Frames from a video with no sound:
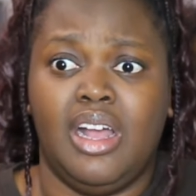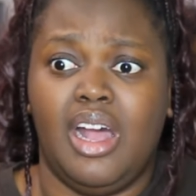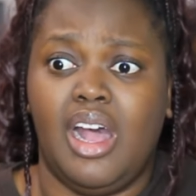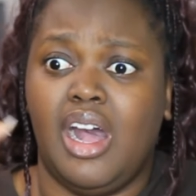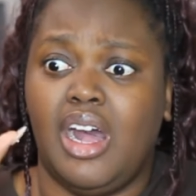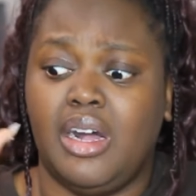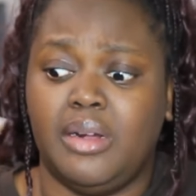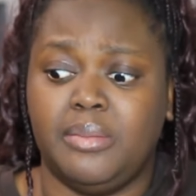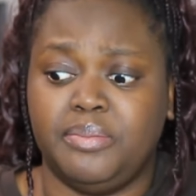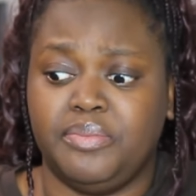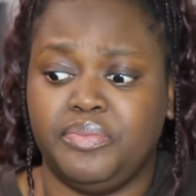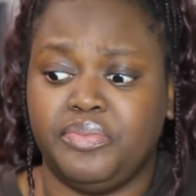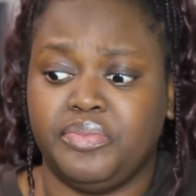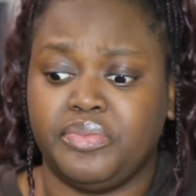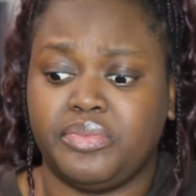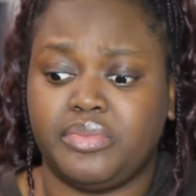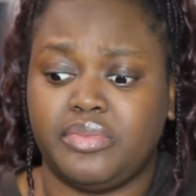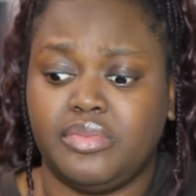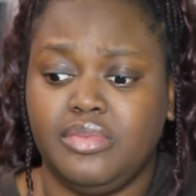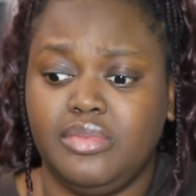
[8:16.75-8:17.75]
um
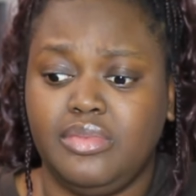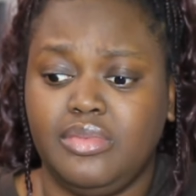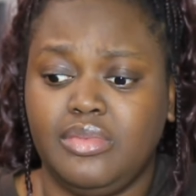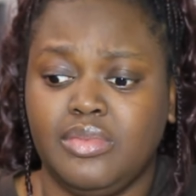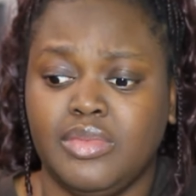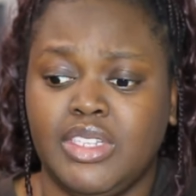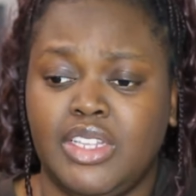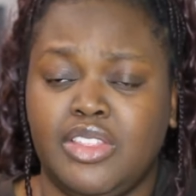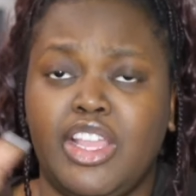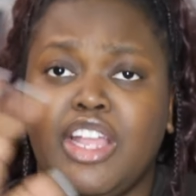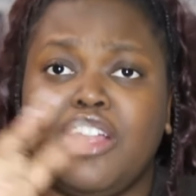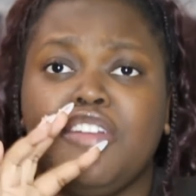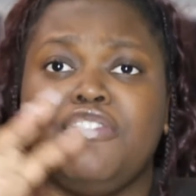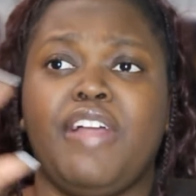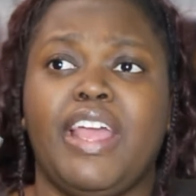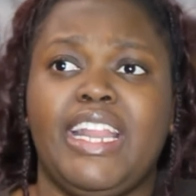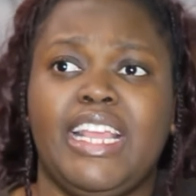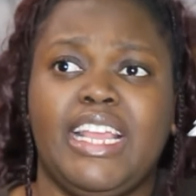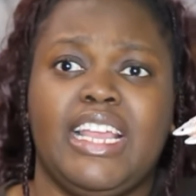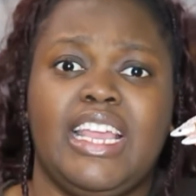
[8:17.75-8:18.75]
they're
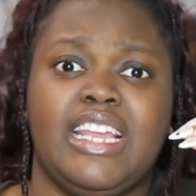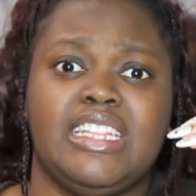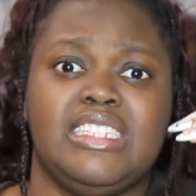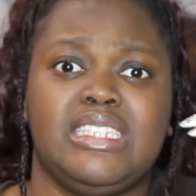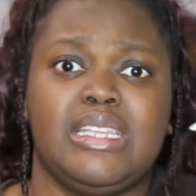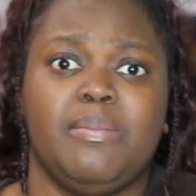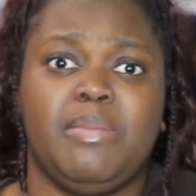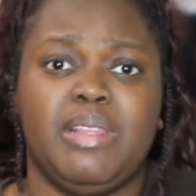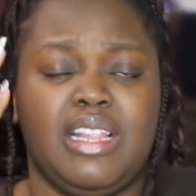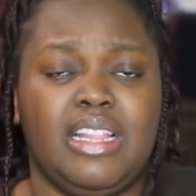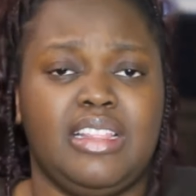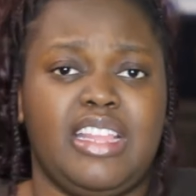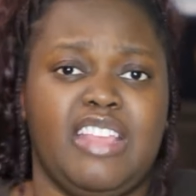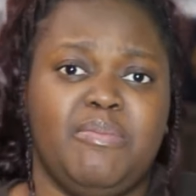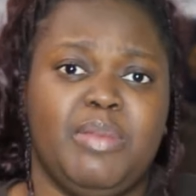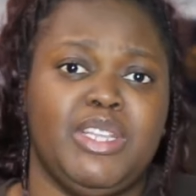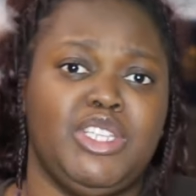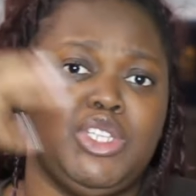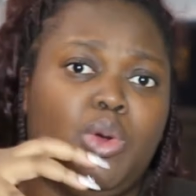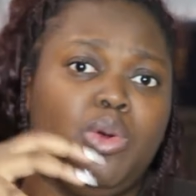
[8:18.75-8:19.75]
fighting against something that
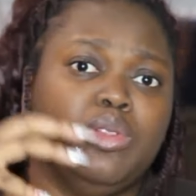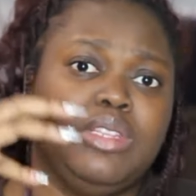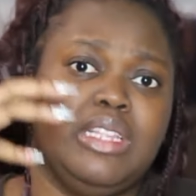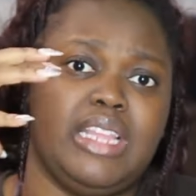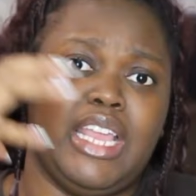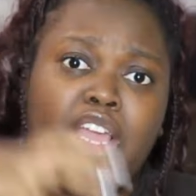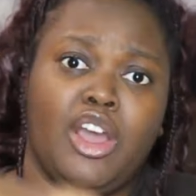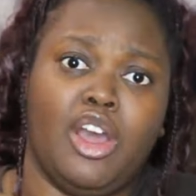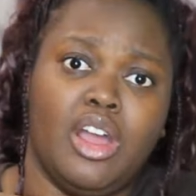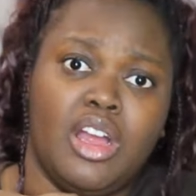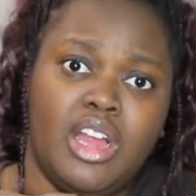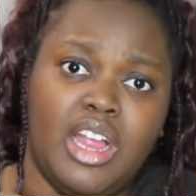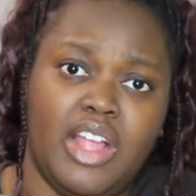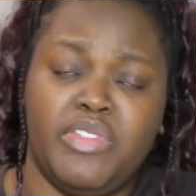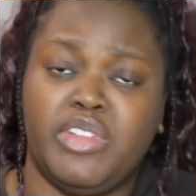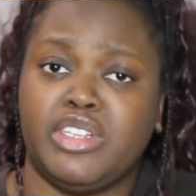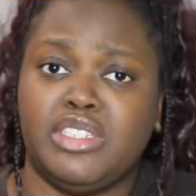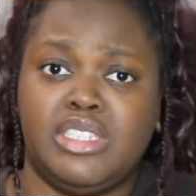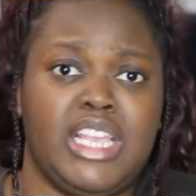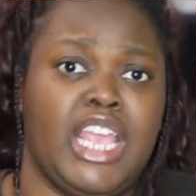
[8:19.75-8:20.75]
they've been told that they are
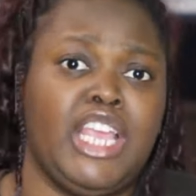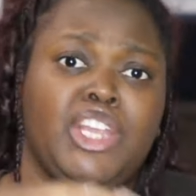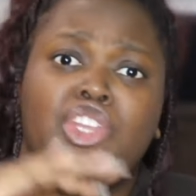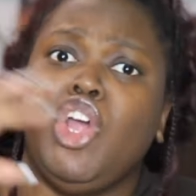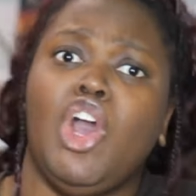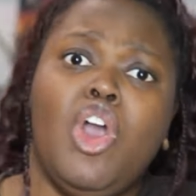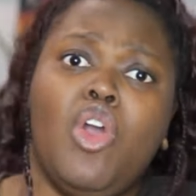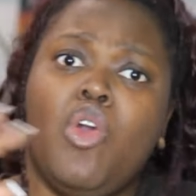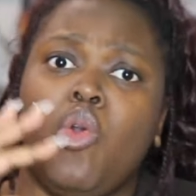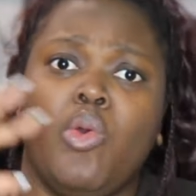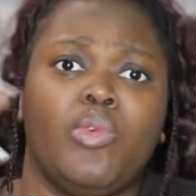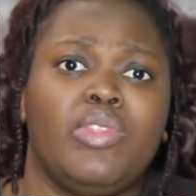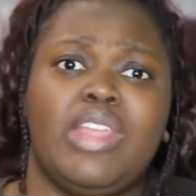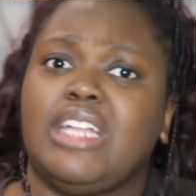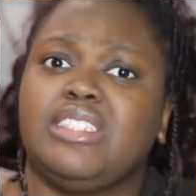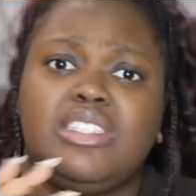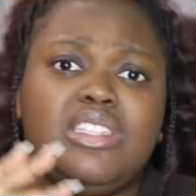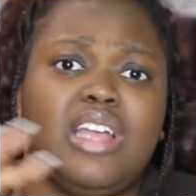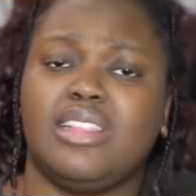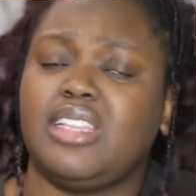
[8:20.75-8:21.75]
and they're saying no
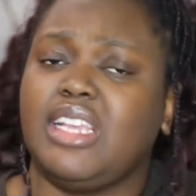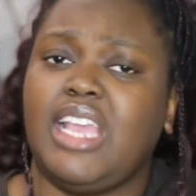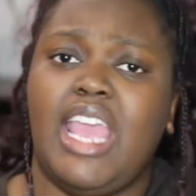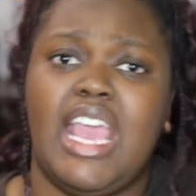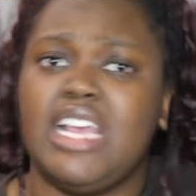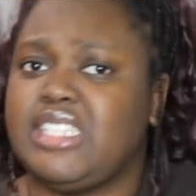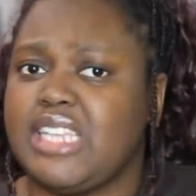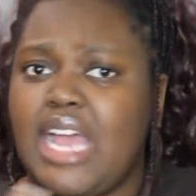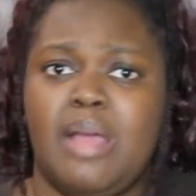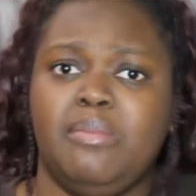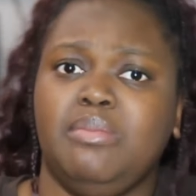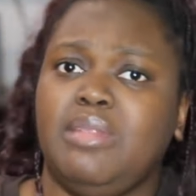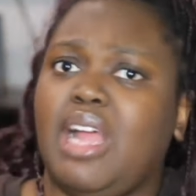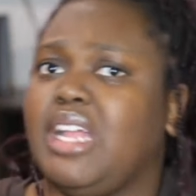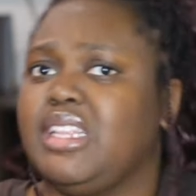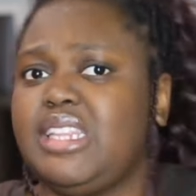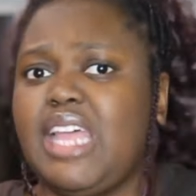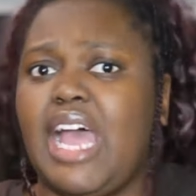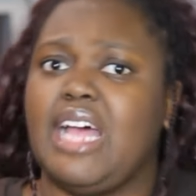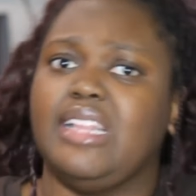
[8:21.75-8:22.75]
that's not the case i'm
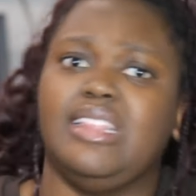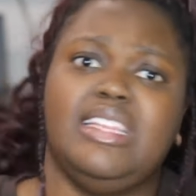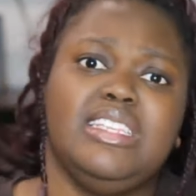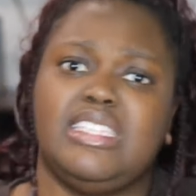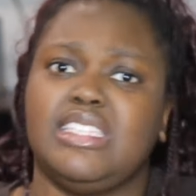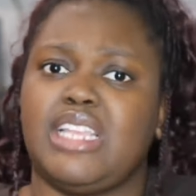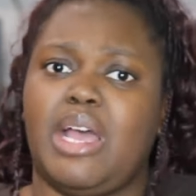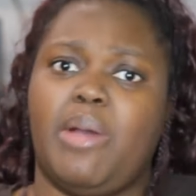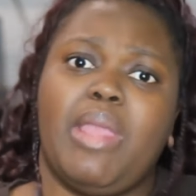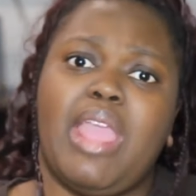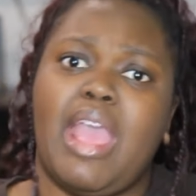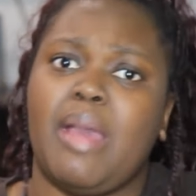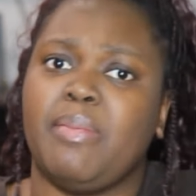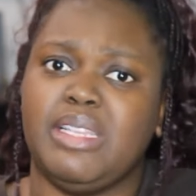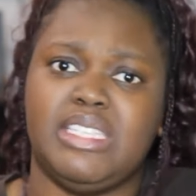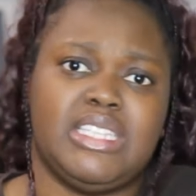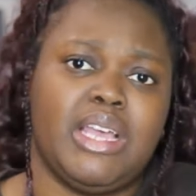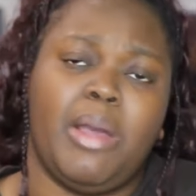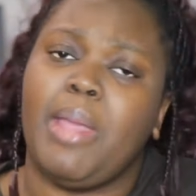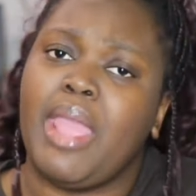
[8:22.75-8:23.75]
not that this is how i am
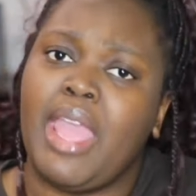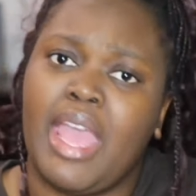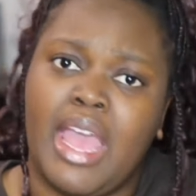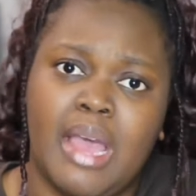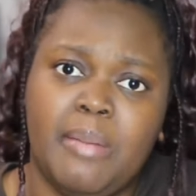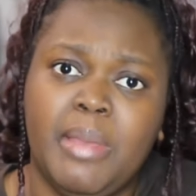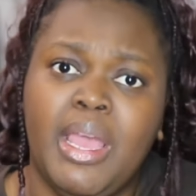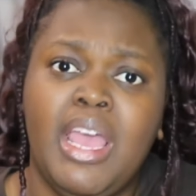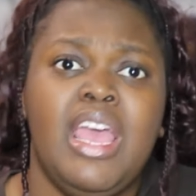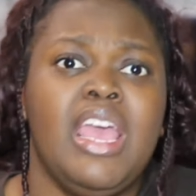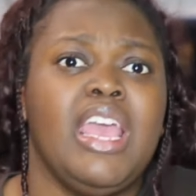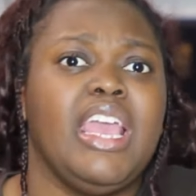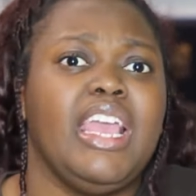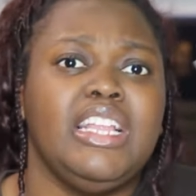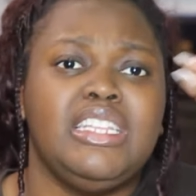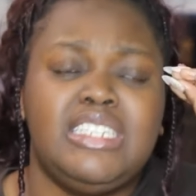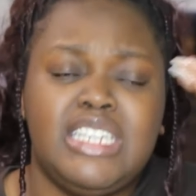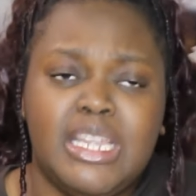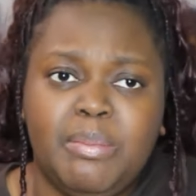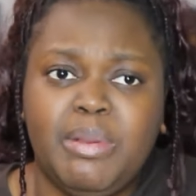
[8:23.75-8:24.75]
this is how i am
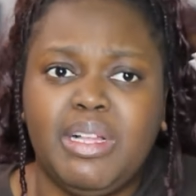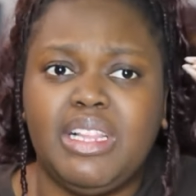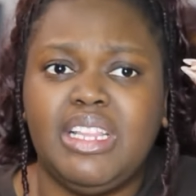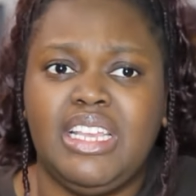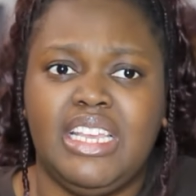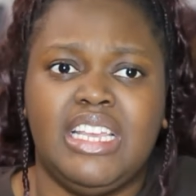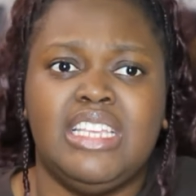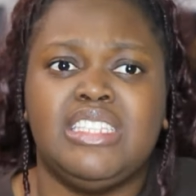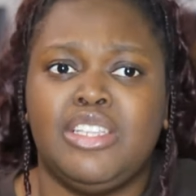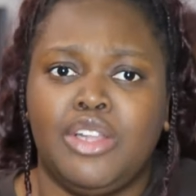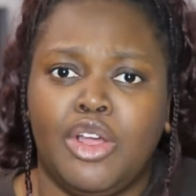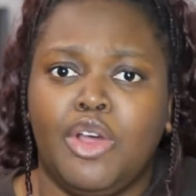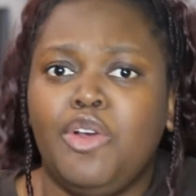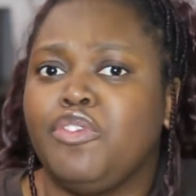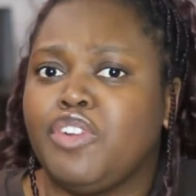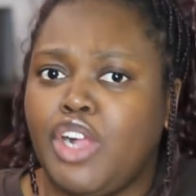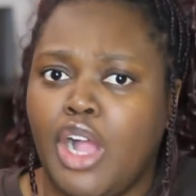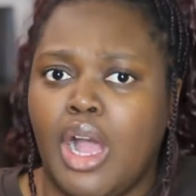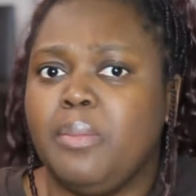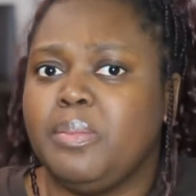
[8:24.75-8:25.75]
it typically is an
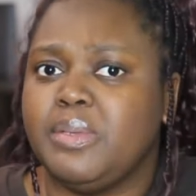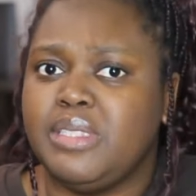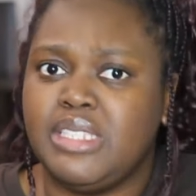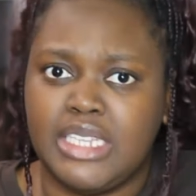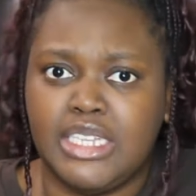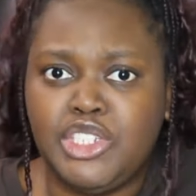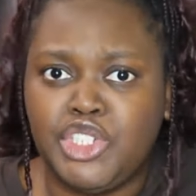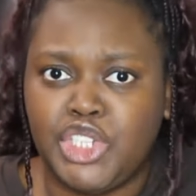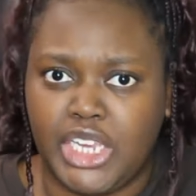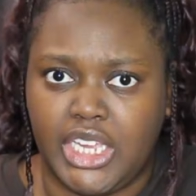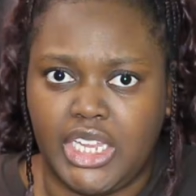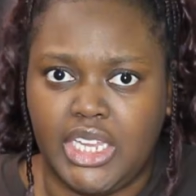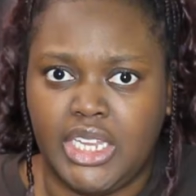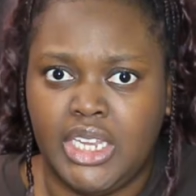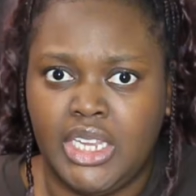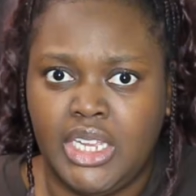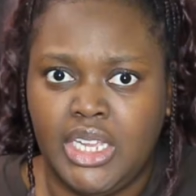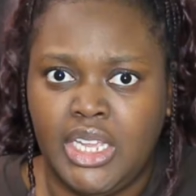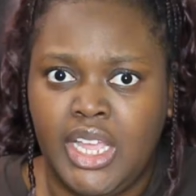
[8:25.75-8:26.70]
overcompensation